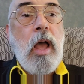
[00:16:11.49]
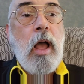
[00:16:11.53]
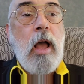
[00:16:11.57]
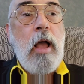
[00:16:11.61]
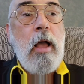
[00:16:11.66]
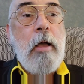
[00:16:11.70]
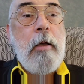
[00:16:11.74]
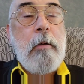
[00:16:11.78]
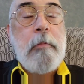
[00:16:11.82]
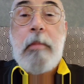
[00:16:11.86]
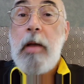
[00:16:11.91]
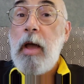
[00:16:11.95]

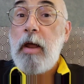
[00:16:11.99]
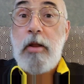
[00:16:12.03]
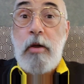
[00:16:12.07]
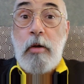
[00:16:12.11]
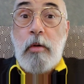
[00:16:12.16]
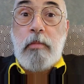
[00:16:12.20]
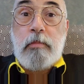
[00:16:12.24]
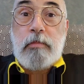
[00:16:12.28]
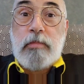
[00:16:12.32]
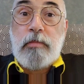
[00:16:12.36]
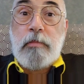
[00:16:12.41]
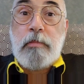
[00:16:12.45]
I
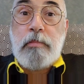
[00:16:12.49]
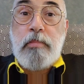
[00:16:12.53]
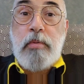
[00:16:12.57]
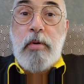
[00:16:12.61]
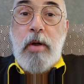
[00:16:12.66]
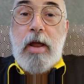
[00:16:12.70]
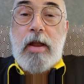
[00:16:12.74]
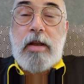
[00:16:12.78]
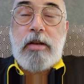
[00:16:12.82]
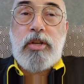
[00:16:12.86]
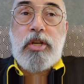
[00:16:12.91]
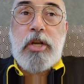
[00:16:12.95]
know,
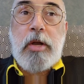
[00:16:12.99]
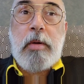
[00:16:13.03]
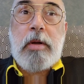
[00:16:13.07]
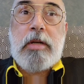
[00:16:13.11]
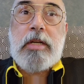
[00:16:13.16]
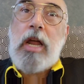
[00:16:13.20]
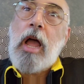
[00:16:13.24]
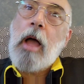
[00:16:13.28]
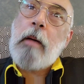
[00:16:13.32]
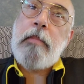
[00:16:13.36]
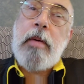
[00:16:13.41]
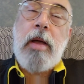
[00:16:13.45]
bright, cheery
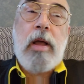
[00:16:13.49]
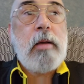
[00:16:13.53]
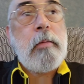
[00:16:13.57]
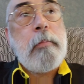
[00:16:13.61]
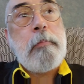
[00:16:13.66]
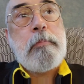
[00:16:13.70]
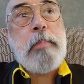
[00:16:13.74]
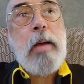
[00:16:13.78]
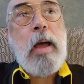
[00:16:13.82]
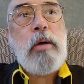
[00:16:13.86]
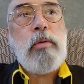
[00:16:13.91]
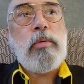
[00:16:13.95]
topic.
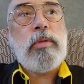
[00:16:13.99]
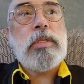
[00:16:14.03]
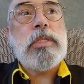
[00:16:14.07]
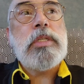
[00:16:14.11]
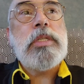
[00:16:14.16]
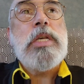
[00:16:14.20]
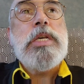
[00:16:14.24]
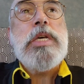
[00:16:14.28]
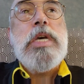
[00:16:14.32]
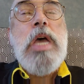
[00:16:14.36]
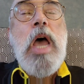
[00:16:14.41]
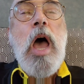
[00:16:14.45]

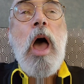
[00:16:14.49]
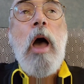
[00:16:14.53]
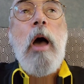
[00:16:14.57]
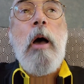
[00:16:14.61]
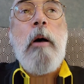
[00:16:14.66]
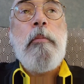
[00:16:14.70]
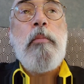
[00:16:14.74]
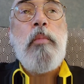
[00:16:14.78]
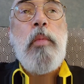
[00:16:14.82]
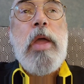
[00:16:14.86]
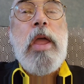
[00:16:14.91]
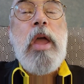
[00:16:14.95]
Bounce.
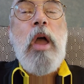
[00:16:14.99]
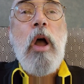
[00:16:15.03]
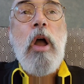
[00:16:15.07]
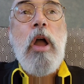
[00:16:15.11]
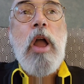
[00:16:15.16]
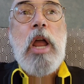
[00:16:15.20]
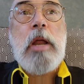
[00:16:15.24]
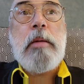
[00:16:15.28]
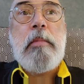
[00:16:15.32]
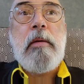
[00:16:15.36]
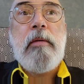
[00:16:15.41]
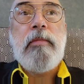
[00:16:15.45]
We
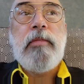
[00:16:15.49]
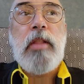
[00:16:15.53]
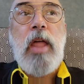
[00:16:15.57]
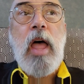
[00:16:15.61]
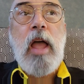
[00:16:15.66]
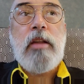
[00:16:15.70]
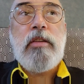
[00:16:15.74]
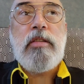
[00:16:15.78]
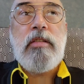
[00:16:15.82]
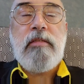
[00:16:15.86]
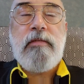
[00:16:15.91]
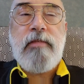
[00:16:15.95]
are going to be
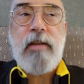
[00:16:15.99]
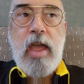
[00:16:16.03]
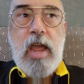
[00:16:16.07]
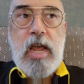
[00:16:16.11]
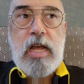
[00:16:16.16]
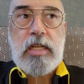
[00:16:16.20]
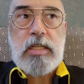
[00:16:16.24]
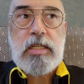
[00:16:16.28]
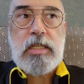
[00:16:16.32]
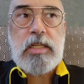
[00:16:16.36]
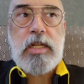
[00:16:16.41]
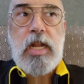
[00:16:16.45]
flying to
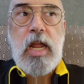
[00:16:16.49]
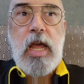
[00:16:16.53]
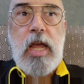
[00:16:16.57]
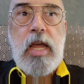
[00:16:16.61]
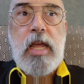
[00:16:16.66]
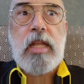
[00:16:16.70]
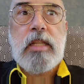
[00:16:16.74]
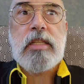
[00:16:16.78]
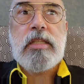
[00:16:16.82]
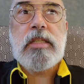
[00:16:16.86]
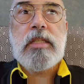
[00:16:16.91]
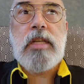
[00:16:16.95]
Vegas
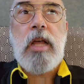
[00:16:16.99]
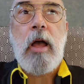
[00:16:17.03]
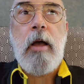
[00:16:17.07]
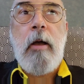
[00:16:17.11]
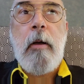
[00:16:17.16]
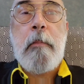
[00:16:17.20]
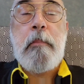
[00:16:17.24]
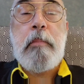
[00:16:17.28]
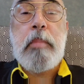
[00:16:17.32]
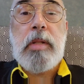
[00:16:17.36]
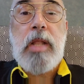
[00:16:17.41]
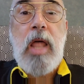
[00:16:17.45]
today. It's
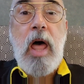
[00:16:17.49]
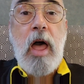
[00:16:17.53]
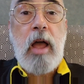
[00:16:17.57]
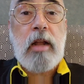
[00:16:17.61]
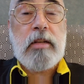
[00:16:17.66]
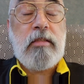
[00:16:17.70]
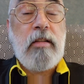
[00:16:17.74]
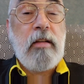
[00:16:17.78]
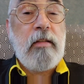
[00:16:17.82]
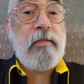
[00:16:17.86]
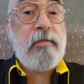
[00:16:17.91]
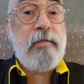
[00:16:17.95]

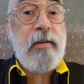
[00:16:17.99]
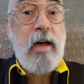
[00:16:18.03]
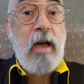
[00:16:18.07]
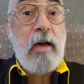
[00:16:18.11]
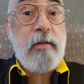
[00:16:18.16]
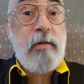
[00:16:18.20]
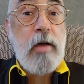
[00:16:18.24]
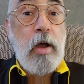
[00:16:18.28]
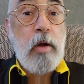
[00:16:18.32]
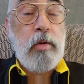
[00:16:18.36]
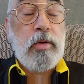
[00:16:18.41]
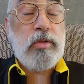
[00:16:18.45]
blocked at
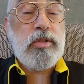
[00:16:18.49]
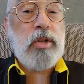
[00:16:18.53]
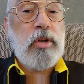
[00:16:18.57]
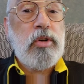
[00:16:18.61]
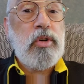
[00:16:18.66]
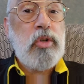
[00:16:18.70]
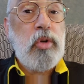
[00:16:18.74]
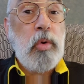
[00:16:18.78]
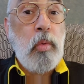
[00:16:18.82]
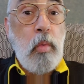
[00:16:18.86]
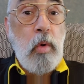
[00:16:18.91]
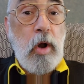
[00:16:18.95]
5 hours
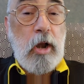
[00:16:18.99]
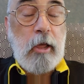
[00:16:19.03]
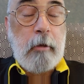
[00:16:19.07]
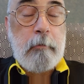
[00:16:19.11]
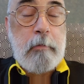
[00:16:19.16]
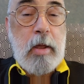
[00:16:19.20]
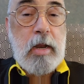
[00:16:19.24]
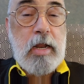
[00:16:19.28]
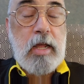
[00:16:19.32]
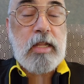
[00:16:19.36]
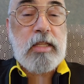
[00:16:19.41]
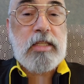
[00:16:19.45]
and 20
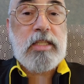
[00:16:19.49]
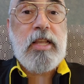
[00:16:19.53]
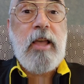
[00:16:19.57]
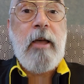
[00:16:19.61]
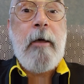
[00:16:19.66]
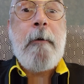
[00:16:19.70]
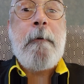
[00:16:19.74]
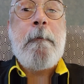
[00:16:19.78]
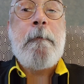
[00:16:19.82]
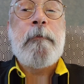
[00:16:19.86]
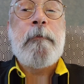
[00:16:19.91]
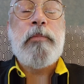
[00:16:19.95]
minutes.
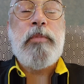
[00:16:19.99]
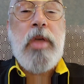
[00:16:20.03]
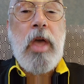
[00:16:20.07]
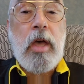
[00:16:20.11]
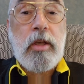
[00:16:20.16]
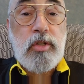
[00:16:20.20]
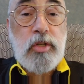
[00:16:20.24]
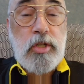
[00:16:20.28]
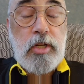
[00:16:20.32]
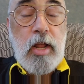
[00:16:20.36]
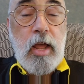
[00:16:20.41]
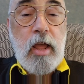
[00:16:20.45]

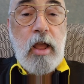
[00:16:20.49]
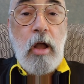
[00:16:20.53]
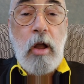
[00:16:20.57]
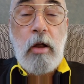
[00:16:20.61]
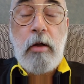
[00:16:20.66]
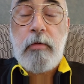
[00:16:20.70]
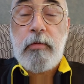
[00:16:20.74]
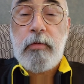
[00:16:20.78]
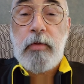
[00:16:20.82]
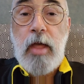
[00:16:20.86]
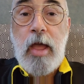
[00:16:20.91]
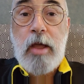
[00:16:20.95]
Yesterday,
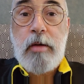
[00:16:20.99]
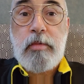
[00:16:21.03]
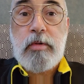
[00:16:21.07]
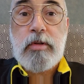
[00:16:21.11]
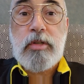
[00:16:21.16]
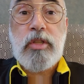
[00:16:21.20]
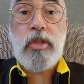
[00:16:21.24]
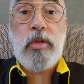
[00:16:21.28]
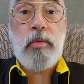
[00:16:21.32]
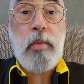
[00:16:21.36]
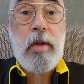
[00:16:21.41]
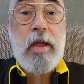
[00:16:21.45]
our flight
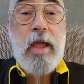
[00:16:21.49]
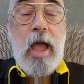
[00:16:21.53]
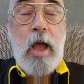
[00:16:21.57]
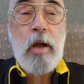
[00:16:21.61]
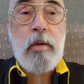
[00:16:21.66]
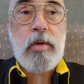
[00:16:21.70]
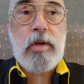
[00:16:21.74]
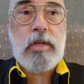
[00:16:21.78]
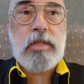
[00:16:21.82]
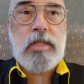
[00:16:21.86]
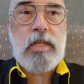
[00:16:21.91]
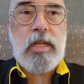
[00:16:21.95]
was 3
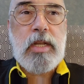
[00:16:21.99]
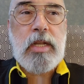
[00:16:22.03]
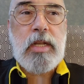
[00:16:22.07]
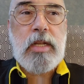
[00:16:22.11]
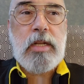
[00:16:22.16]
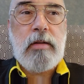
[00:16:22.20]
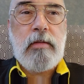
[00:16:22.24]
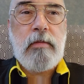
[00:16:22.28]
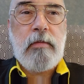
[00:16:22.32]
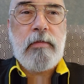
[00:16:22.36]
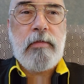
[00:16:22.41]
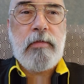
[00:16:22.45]
hours
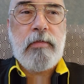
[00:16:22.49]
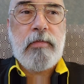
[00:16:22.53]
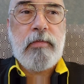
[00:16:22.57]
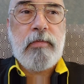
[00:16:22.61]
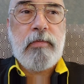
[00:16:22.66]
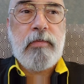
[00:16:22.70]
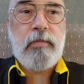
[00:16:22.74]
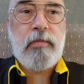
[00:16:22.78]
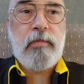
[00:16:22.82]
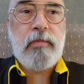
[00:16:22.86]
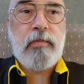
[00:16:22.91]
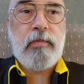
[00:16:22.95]
and
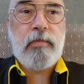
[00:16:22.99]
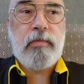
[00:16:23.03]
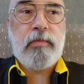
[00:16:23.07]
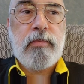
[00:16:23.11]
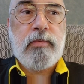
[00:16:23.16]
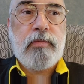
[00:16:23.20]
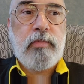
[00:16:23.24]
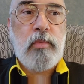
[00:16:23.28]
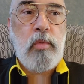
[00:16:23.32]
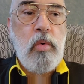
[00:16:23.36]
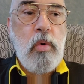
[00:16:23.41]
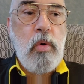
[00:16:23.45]

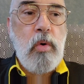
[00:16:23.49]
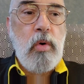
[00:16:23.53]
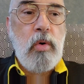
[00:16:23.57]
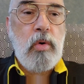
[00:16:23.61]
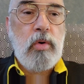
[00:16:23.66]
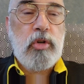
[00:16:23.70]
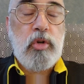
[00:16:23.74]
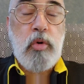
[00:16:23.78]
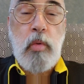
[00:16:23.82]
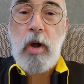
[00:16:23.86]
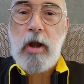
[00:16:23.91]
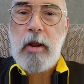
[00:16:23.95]

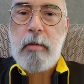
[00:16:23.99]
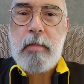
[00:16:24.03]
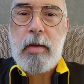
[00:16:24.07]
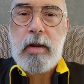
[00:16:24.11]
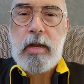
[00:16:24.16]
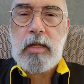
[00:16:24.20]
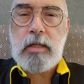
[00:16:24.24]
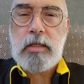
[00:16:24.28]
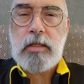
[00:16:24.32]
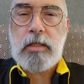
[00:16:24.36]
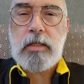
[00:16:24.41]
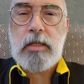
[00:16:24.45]
20
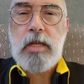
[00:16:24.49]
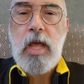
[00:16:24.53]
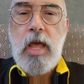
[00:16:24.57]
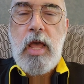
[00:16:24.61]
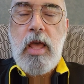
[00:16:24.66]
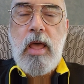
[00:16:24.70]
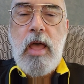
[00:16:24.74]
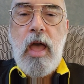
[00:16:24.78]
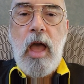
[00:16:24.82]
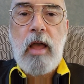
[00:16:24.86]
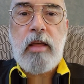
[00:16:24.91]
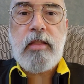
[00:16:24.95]
minutes,
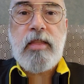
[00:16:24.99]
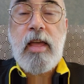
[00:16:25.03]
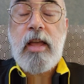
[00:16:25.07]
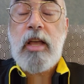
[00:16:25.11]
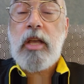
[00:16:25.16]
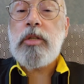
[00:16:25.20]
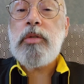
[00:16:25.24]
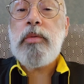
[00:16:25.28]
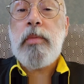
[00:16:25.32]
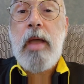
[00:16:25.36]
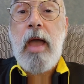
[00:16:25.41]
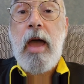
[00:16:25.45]
I think,
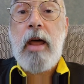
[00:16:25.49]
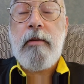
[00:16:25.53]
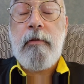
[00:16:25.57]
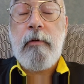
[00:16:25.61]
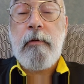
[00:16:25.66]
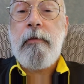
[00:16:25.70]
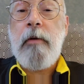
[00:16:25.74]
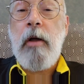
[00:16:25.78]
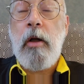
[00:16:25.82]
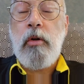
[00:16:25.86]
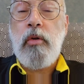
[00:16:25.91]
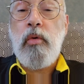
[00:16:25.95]
because we had
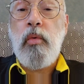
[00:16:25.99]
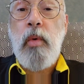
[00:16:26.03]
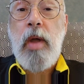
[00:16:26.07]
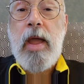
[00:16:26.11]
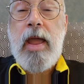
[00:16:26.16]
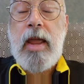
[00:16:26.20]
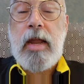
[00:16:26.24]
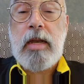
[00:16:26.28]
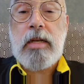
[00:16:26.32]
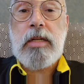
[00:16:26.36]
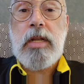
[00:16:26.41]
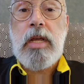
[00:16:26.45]
a
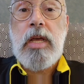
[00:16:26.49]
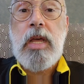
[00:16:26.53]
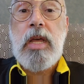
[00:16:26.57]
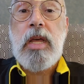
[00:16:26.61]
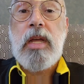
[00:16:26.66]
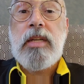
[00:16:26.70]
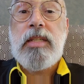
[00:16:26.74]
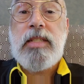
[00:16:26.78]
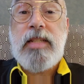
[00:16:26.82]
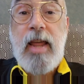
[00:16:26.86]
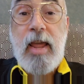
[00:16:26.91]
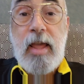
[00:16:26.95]
great
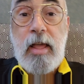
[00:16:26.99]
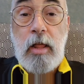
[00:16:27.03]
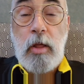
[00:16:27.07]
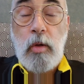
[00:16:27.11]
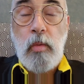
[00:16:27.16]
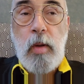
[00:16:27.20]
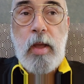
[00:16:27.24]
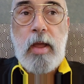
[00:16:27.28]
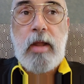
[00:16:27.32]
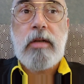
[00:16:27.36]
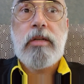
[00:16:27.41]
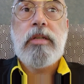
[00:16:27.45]

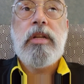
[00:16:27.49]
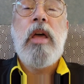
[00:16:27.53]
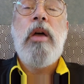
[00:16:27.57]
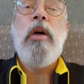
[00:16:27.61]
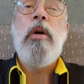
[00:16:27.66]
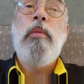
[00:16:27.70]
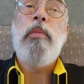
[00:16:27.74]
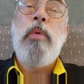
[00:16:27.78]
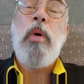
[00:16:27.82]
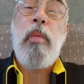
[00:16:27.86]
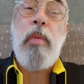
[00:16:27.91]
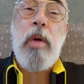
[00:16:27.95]
tailwind.
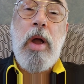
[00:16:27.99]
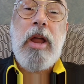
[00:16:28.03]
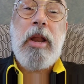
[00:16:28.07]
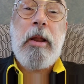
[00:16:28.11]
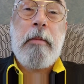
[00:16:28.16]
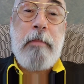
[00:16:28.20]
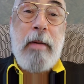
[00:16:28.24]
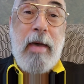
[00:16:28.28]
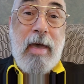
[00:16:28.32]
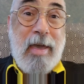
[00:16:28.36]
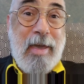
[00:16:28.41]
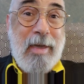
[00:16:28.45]
Well, we're going
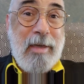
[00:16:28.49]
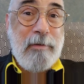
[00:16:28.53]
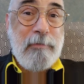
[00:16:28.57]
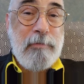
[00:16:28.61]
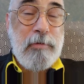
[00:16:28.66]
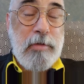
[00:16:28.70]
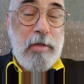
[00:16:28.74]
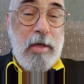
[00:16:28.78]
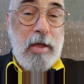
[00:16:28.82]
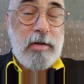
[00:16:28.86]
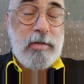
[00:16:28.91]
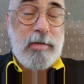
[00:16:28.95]
to pay
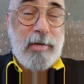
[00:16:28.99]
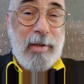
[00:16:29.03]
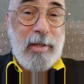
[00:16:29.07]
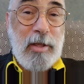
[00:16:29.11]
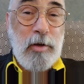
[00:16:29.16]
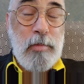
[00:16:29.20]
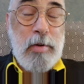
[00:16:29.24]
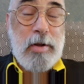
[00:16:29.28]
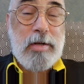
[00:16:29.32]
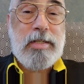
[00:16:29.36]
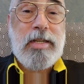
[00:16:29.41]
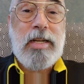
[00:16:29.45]
for that
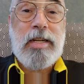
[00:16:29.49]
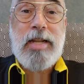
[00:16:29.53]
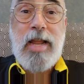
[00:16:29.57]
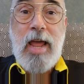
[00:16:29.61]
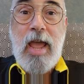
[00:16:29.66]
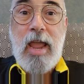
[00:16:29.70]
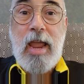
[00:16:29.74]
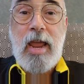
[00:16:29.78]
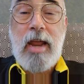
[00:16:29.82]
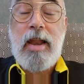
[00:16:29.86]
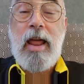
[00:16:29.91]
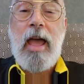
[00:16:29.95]
tailwind
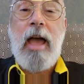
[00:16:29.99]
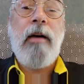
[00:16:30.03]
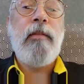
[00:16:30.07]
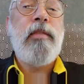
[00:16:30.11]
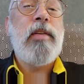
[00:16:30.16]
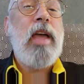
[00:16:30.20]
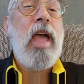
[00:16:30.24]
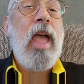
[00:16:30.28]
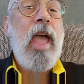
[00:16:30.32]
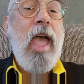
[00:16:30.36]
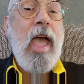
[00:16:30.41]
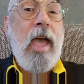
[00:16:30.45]
today in
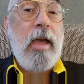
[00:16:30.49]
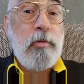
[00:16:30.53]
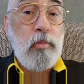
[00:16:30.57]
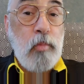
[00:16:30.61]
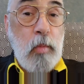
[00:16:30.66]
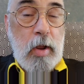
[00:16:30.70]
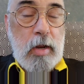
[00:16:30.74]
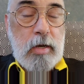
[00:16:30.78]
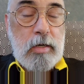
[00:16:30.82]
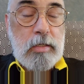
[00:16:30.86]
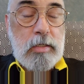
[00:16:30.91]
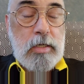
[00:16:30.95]
having a
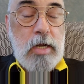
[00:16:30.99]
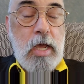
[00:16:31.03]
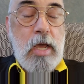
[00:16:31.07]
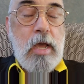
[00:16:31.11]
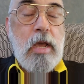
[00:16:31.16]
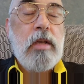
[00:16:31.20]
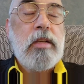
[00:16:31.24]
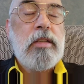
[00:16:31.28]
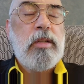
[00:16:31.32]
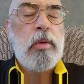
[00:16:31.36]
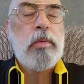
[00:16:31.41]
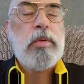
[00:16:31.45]
headwind.
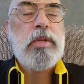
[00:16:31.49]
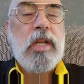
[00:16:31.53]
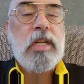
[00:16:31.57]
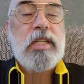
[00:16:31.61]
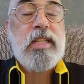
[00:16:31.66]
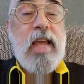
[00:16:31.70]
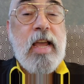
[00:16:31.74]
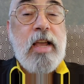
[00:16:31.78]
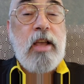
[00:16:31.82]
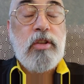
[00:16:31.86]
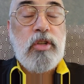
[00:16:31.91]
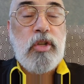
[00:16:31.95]
So it's going
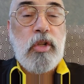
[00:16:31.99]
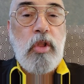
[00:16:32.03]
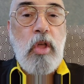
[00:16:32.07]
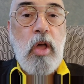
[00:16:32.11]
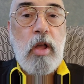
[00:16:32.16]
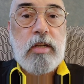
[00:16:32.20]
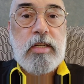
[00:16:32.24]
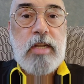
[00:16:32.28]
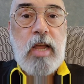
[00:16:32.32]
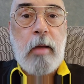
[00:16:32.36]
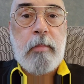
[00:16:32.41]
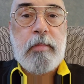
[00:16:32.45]
to take us a
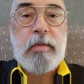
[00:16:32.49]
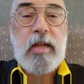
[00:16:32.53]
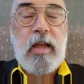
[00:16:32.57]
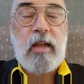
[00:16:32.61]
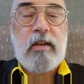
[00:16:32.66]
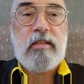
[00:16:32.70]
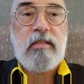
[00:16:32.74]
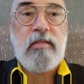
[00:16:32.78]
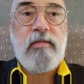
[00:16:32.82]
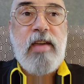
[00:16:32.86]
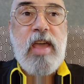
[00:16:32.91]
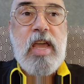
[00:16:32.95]
long time to
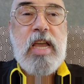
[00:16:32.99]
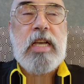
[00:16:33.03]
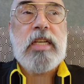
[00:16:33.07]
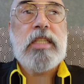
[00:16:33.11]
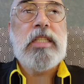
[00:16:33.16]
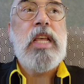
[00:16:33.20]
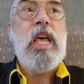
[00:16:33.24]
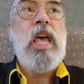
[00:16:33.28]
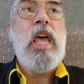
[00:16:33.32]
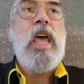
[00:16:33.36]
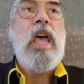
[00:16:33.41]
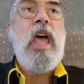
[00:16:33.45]
get to
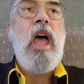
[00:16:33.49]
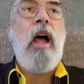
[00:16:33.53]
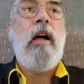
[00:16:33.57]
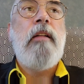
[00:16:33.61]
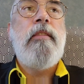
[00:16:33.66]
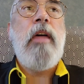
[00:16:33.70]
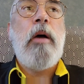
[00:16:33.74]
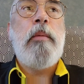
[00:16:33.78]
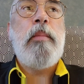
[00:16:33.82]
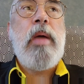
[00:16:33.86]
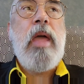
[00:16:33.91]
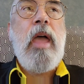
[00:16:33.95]
Vegas.
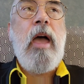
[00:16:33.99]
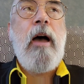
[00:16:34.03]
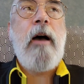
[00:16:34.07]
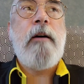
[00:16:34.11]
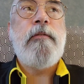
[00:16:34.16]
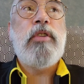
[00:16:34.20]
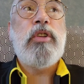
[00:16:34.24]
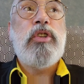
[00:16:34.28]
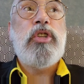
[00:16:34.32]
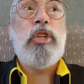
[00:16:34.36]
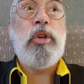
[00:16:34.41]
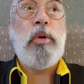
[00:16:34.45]
And then we
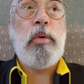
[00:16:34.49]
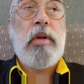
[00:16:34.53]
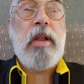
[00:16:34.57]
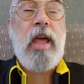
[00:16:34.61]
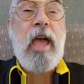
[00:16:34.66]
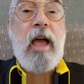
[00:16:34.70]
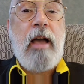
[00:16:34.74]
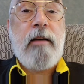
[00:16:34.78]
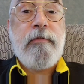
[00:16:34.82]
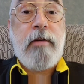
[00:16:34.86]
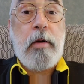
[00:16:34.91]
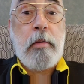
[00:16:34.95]
have a
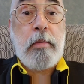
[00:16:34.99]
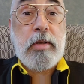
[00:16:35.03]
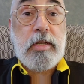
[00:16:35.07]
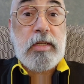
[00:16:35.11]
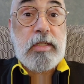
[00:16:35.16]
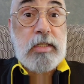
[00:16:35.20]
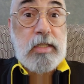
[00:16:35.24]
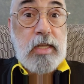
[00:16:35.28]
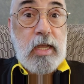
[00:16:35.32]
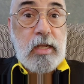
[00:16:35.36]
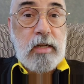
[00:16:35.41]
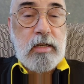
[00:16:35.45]
2.5 hour
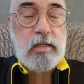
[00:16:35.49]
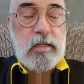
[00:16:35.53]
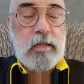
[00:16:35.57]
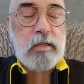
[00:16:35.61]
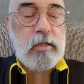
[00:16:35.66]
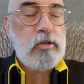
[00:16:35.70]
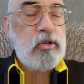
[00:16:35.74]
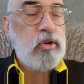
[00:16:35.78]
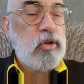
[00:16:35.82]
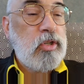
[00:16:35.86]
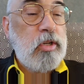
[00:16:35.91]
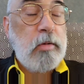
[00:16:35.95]
sit
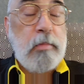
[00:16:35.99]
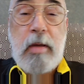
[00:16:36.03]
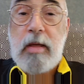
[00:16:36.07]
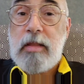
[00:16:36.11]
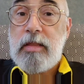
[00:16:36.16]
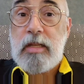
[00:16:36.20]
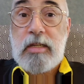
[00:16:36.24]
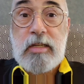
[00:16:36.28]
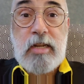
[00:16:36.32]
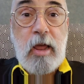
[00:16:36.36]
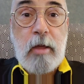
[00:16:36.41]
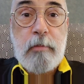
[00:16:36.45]
just to
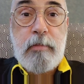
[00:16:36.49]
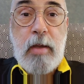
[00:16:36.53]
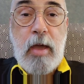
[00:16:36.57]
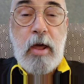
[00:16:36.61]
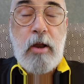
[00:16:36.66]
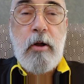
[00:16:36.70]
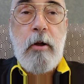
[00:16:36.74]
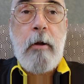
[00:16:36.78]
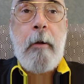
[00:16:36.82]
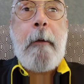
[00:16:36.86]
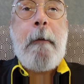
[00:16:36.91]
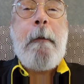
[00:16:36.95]
make the day
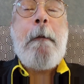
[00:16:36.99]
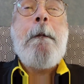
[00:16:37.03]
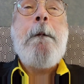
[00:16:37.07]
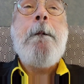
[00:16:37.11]
better.